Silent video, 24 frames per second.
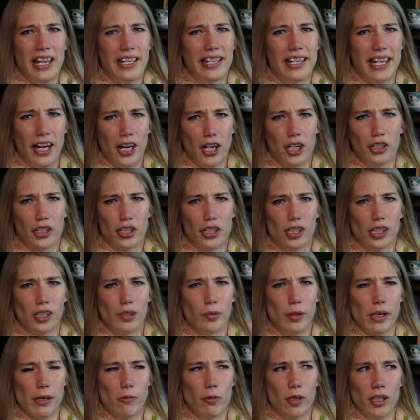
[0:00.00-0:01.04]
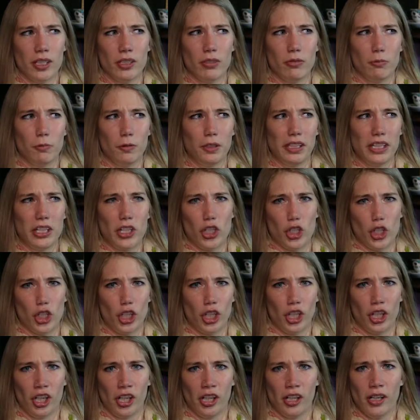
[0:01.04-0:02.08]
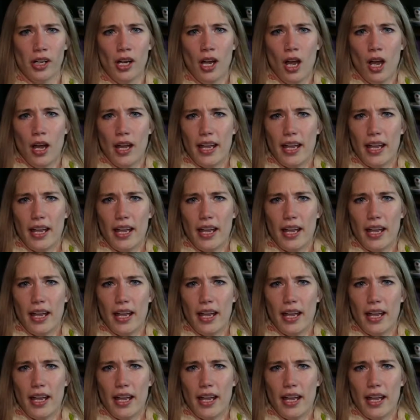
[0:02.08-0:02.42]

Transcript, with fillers: character who we weren't really sure